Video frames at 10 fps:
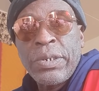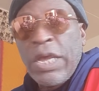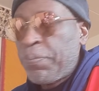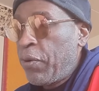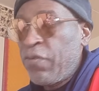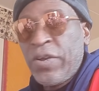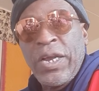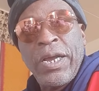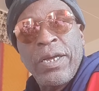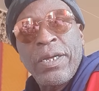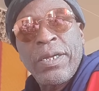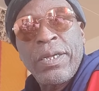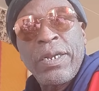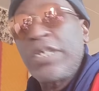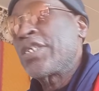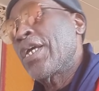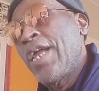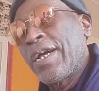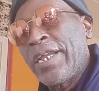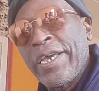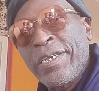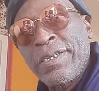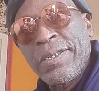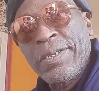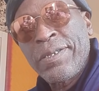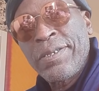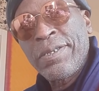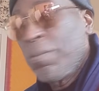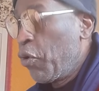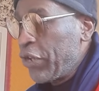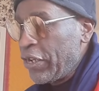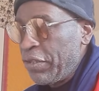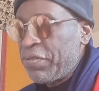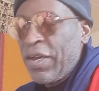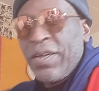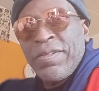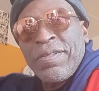That perfect, huh? Lisa long legs. Mona Lisa.